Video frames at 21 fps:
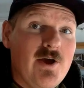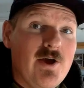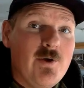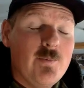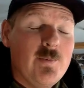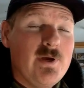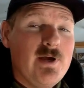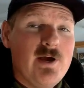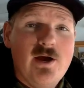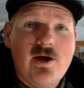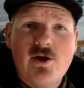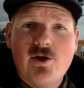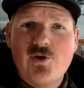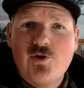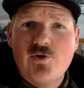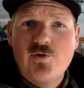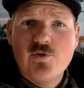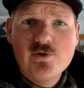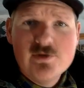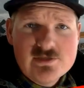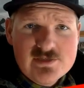We are
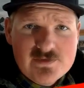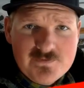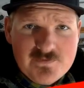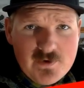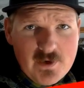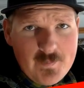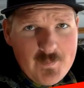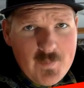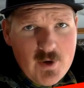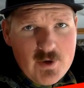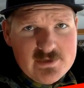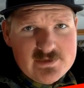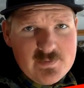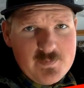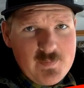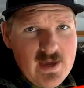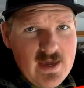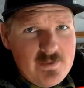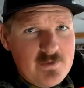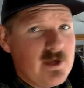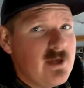cruising for a bruising,
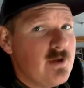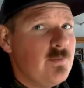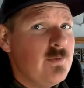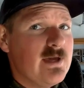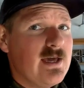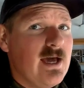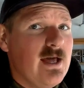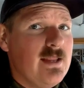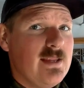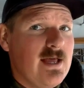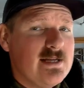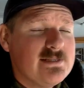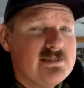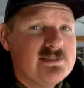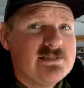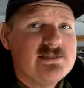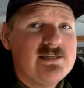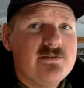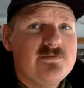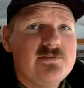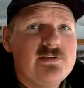baby. We got lots of
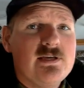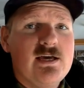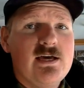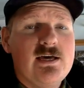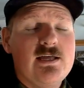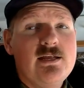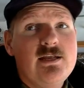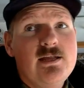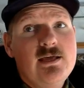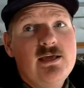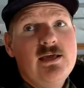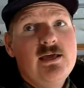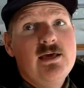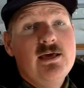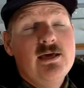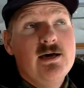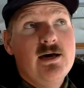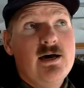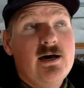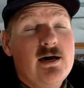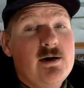stuff done,
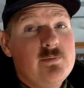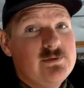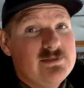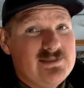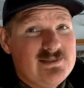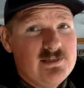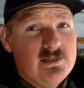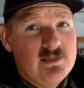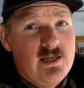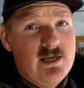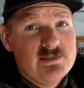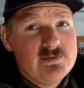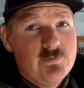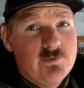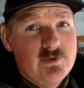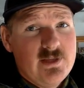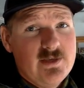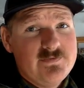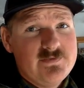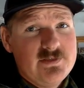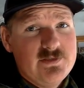but still lots more
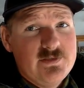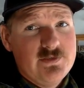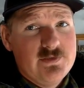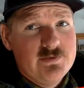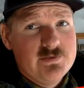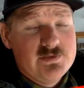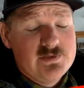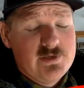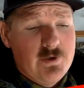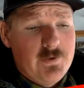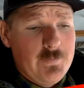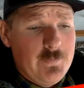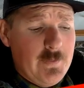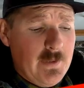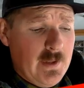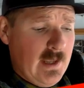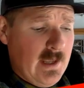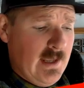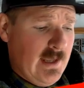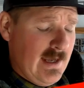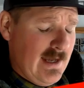left to do. So
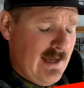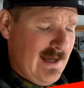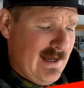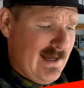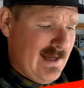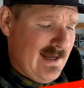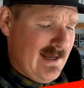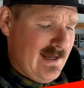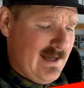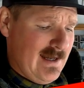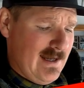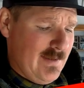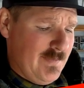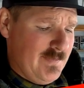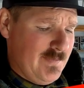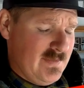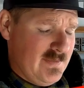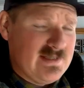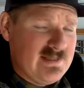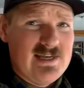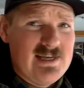
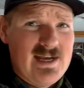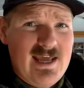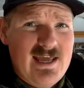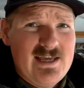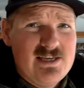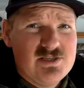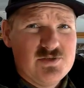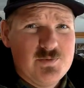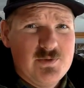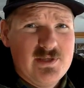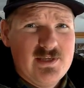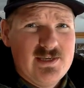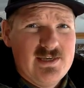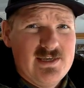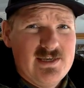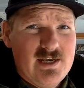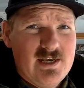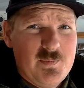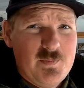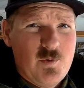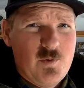today is really
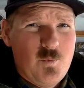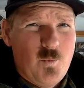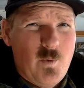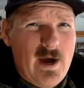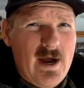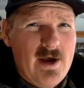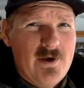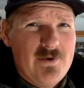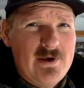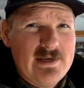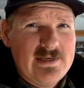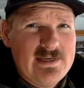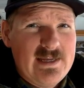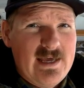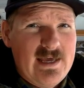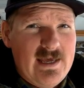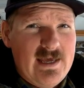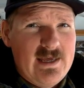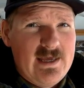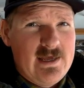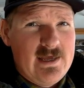gonna be wiring
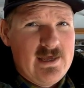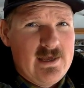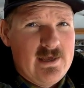day.